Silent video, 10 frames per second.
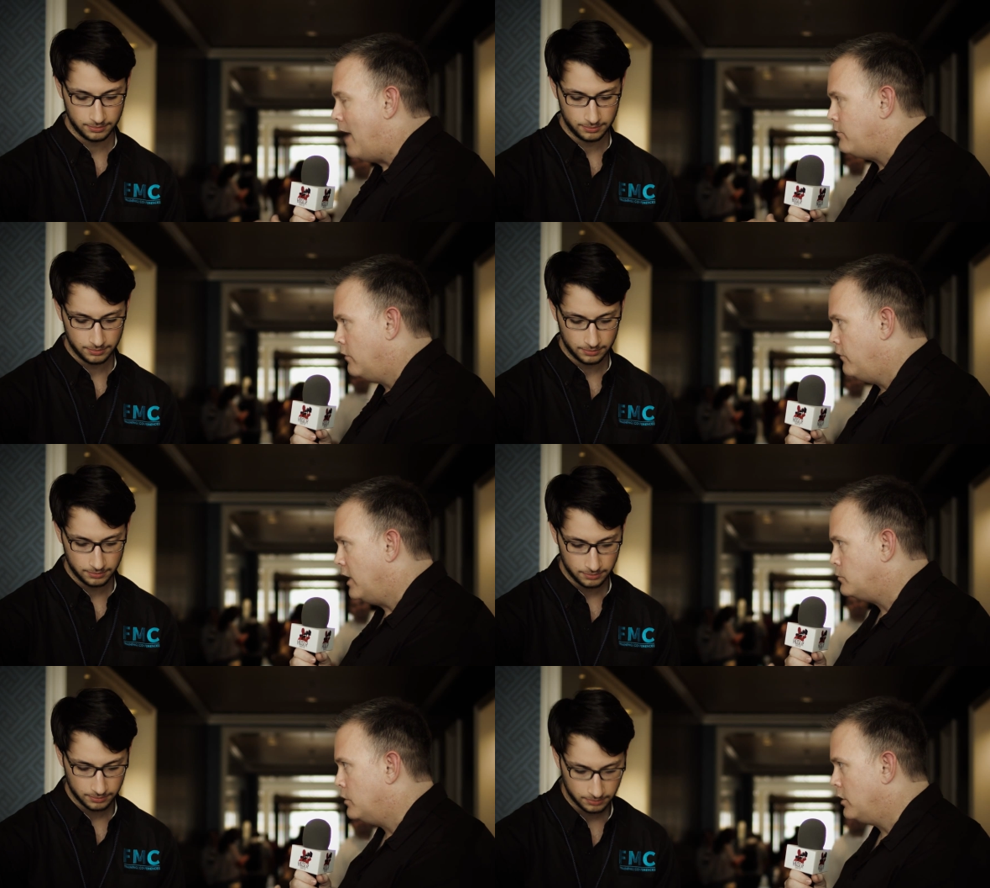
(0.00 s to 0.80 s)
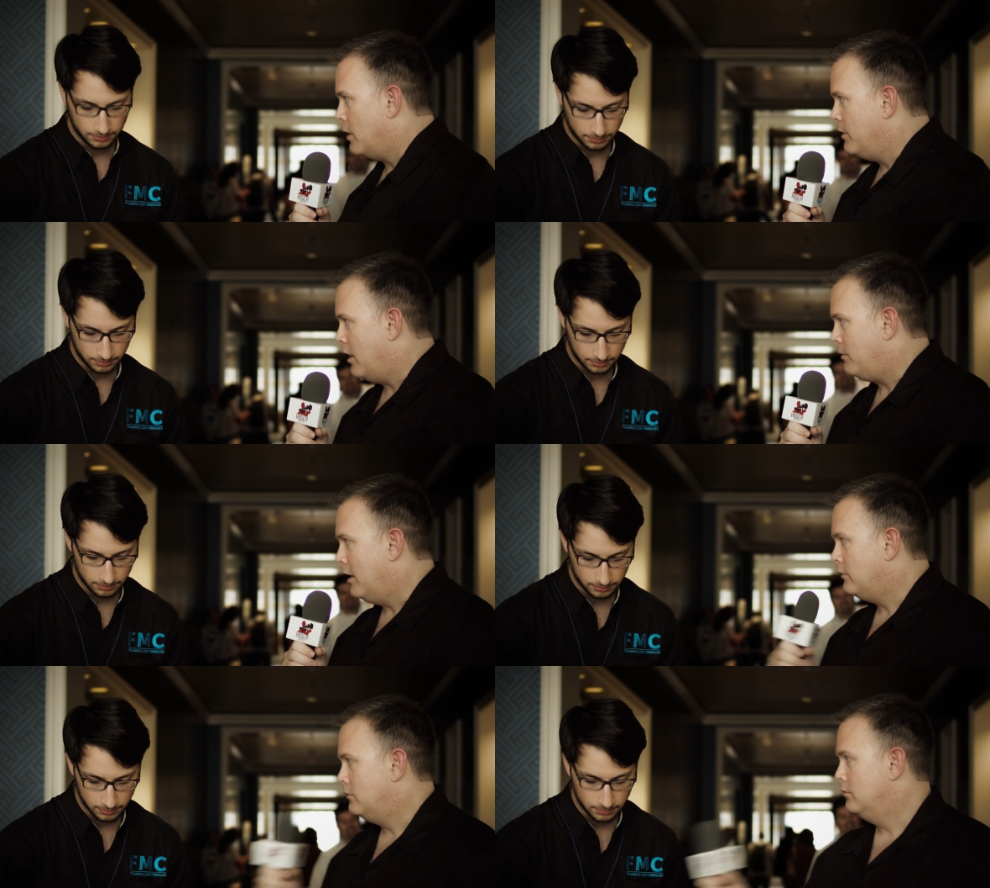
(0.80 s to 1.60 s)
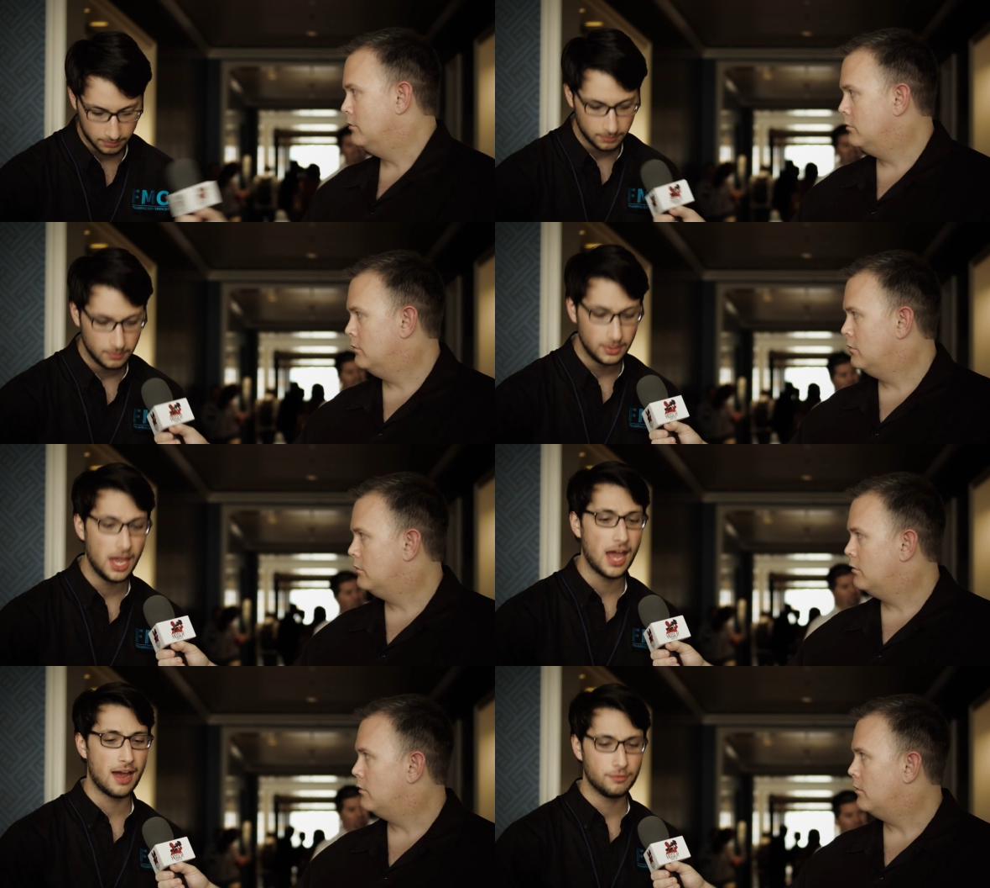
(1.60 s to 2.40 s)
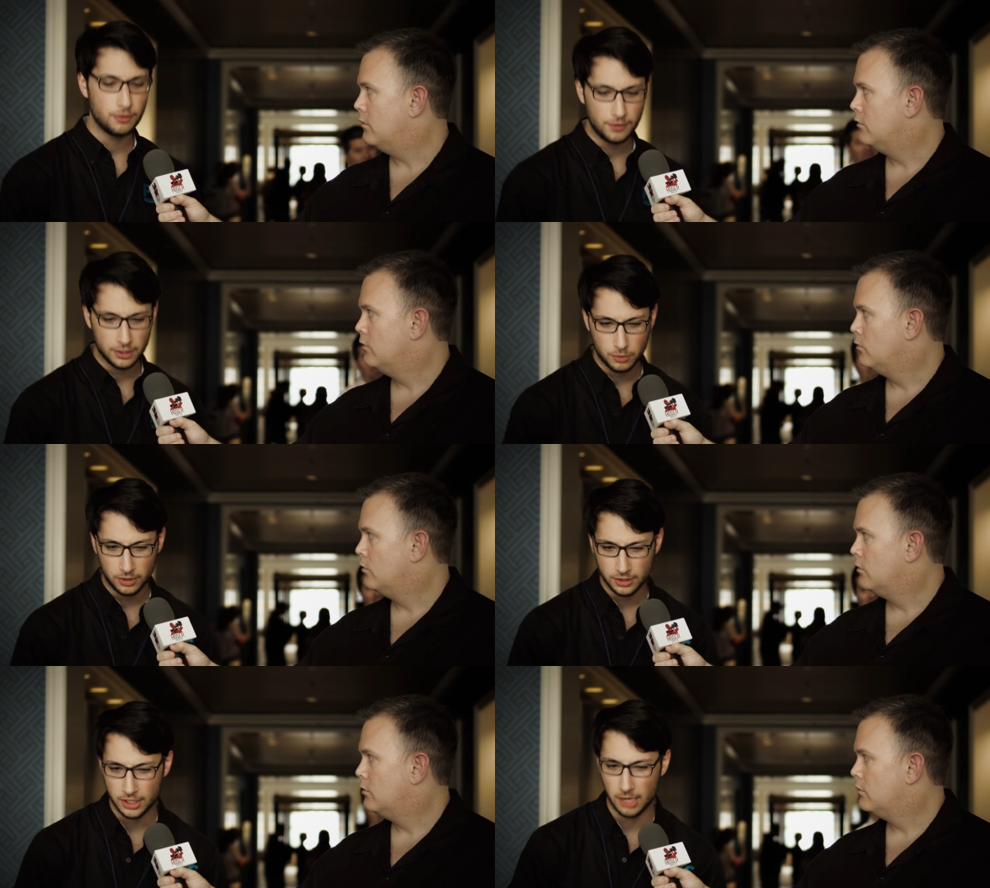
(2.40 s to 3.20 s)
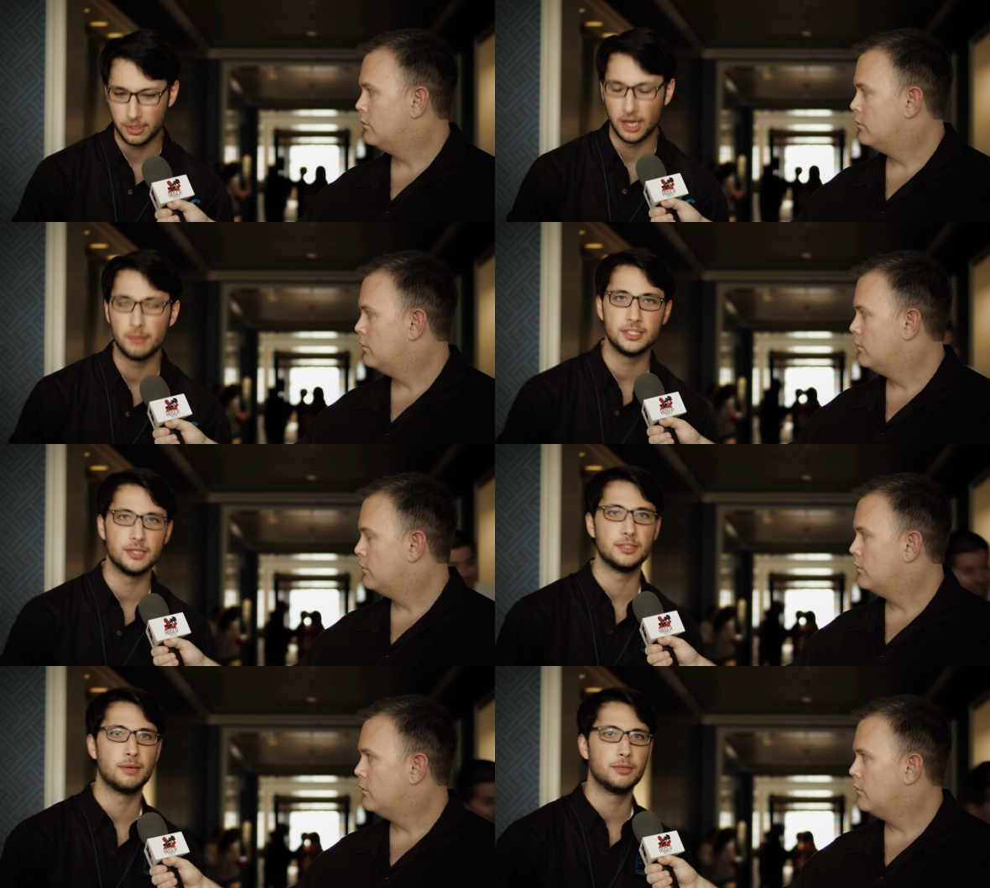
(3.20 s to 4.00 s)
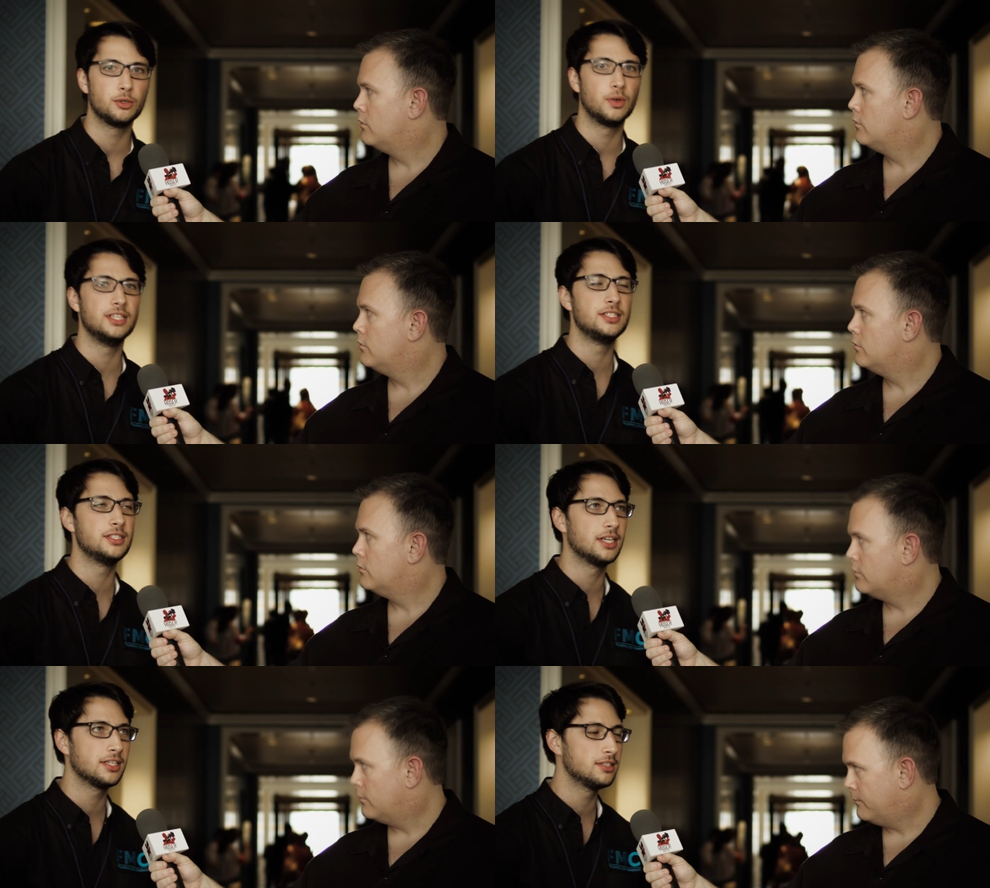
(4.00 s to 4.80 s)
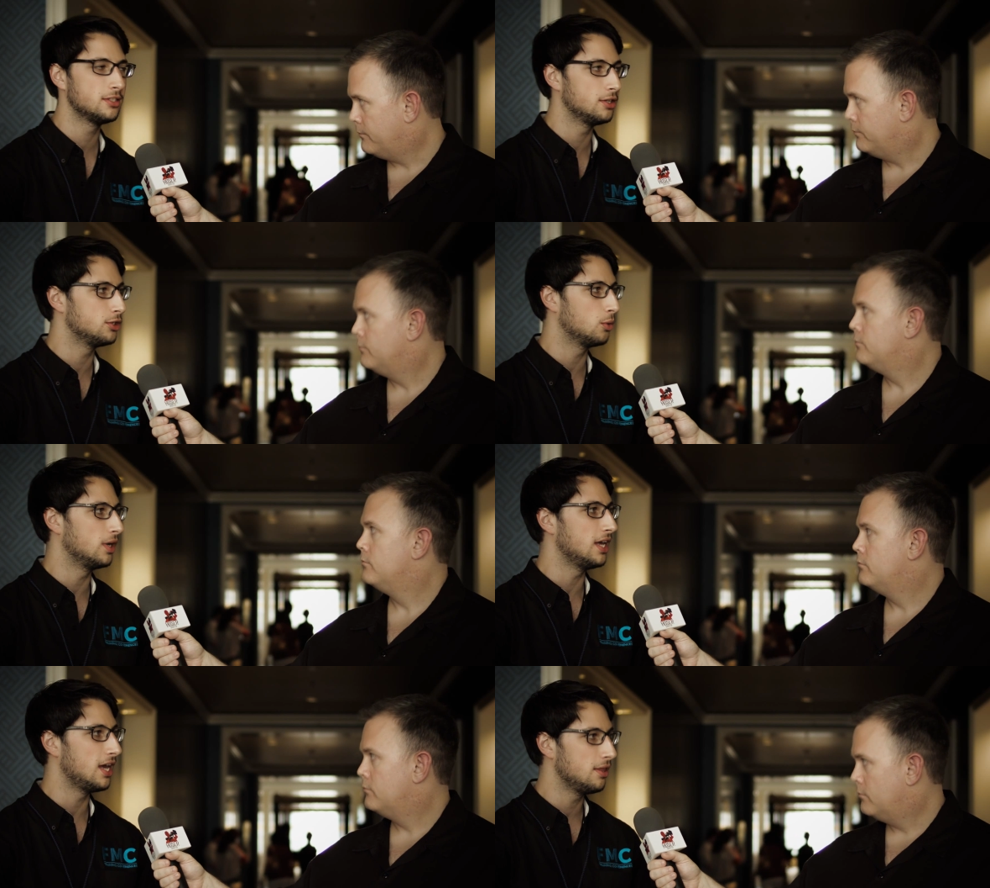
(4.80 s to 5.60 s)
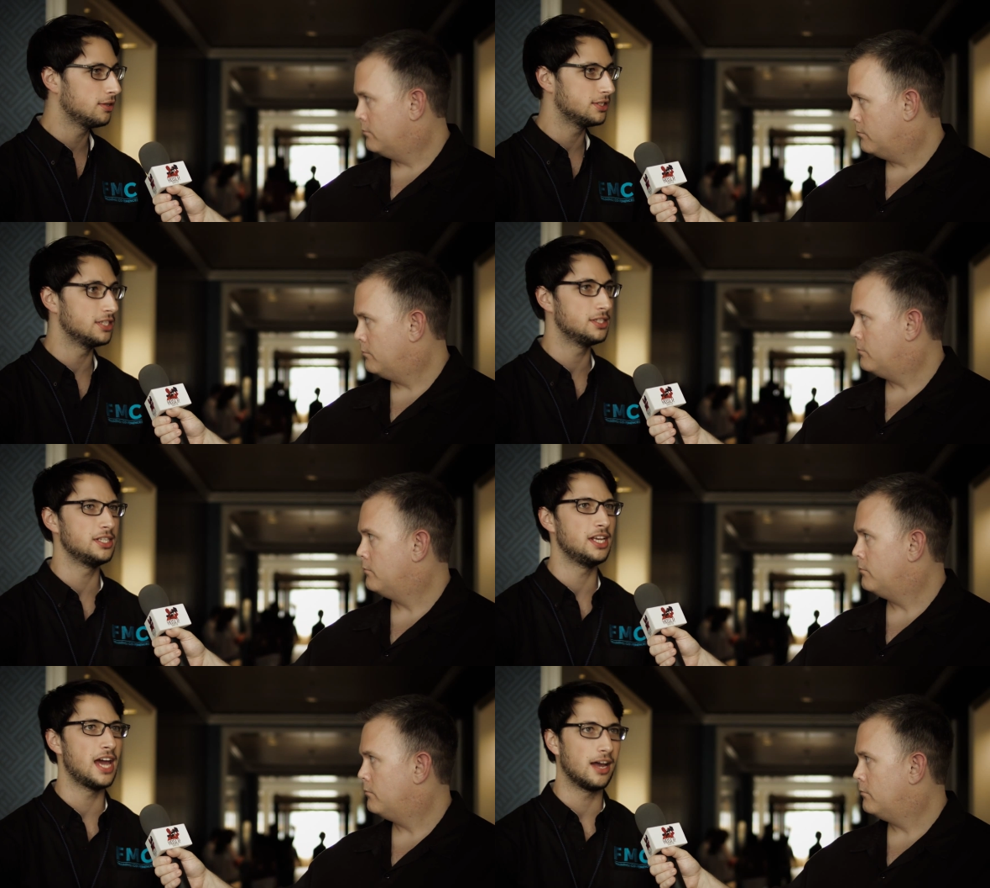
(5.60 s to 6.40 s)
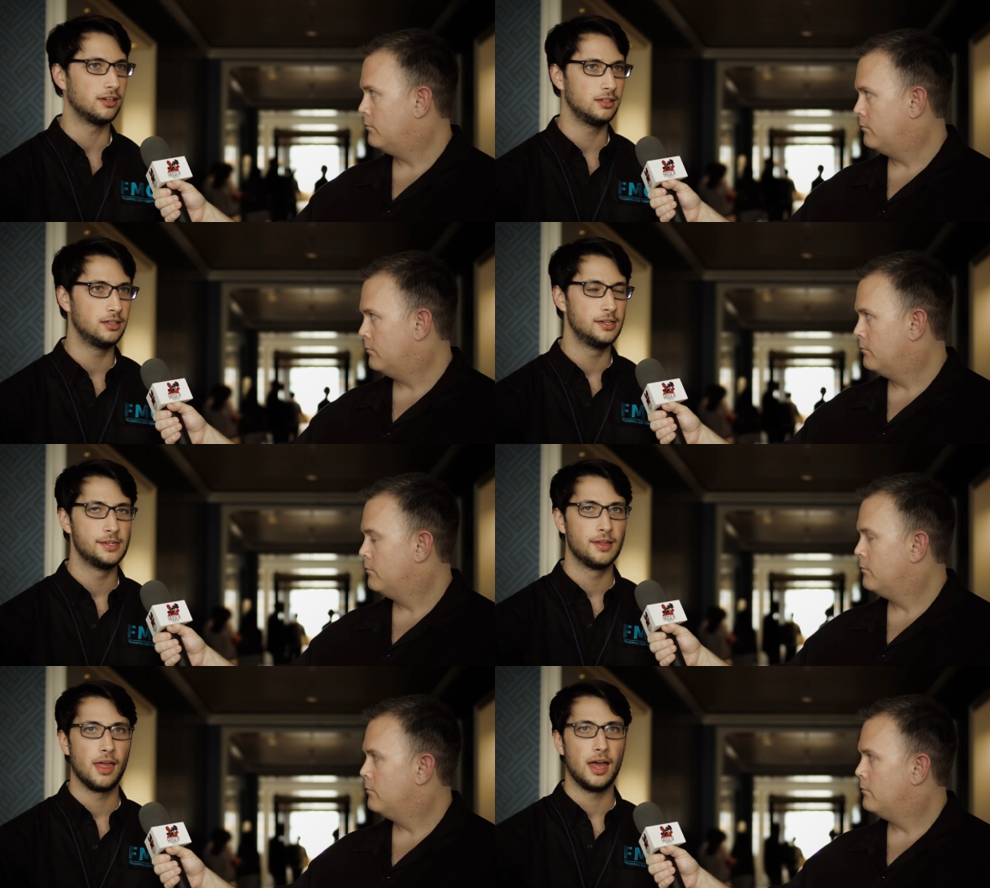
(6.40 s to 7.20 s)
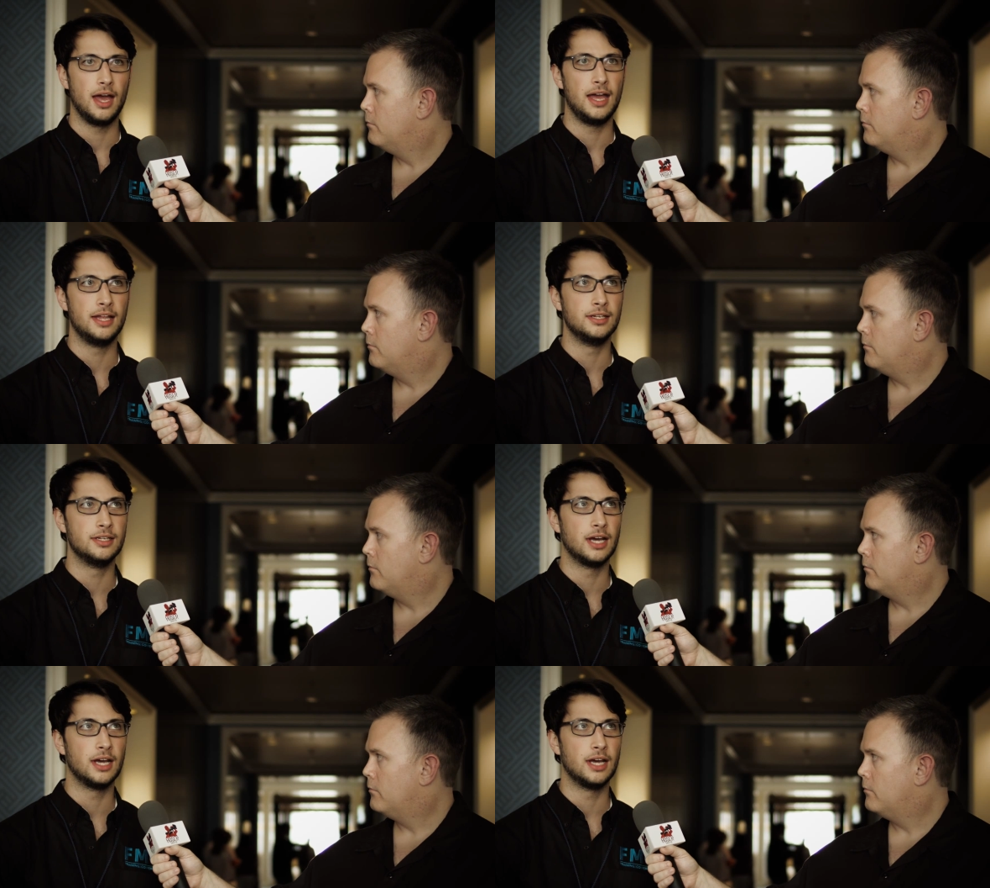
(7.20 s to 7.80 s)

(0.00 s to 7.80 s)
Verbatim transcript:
Speaker 1: After Effects World coming up, yes?
Speaker 2: Yeah, After Effects World is coming up. It's September 26th to the 28th. It's in Seattle, and